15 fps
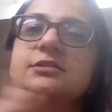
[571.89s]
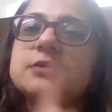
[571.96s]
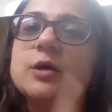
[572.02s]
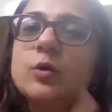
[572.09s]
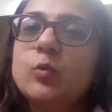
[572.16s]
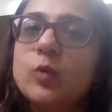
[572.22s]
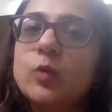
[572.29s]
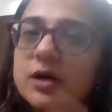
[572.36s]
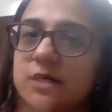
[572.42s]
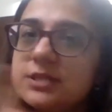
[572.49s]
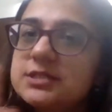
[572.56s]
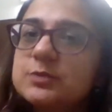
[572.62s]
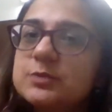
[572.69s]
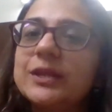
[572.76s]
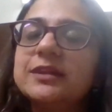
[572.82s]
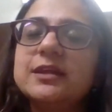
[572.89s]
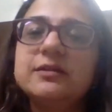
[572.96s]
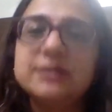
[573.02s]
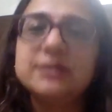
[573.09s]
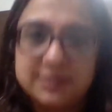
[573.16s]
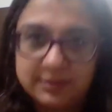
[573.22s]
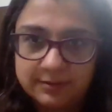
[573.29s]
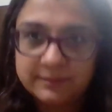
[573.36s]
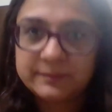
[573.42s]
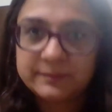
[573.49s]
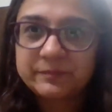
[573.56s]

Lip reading: the words when they're reading.